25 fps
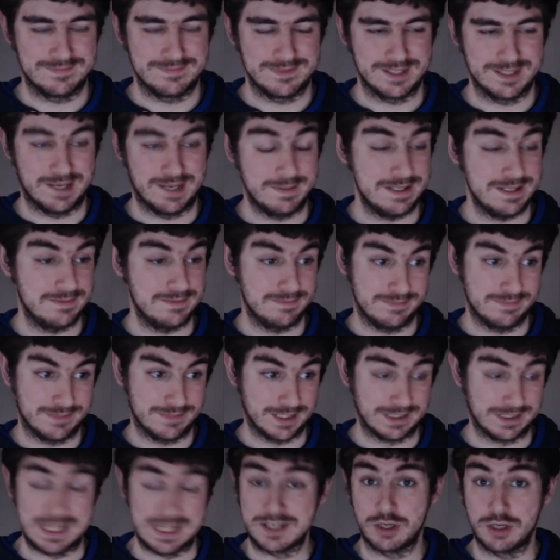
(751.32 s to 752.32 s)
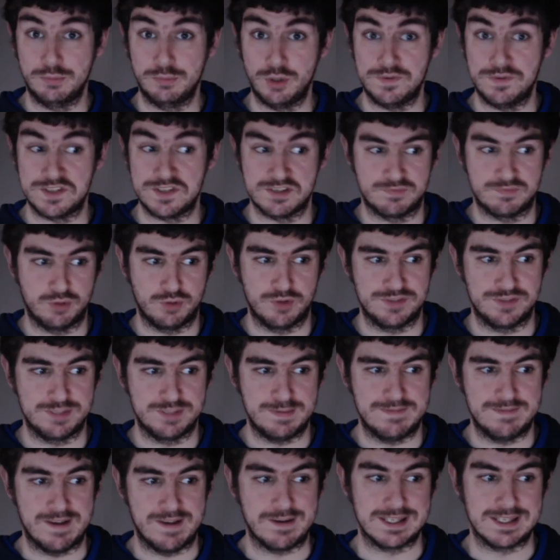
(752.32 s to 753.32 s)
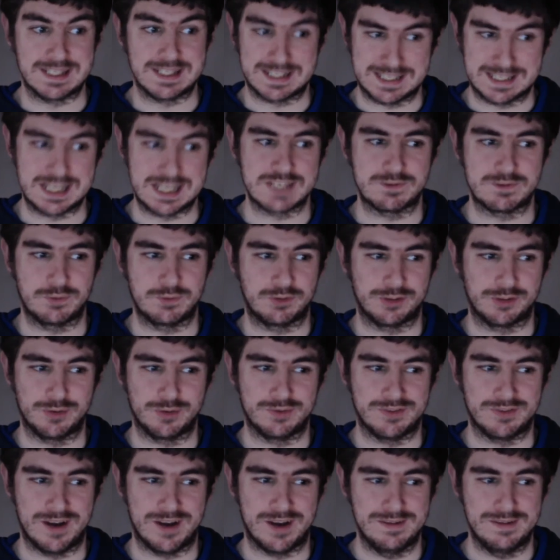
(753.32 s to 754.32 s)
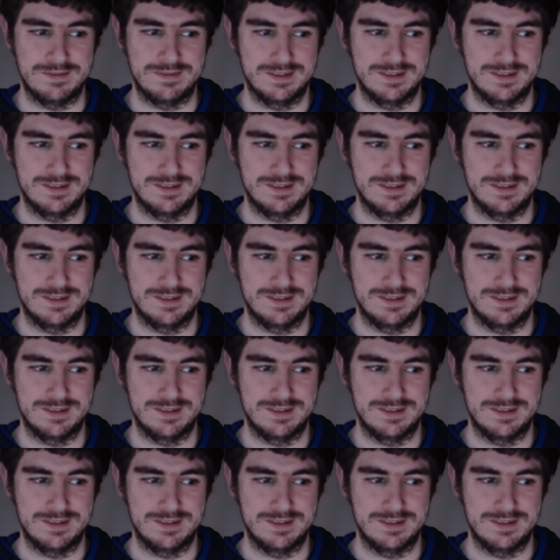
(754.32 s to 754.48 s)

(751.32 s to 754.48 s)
I mean, the Lego movies have proven to be very successful so far.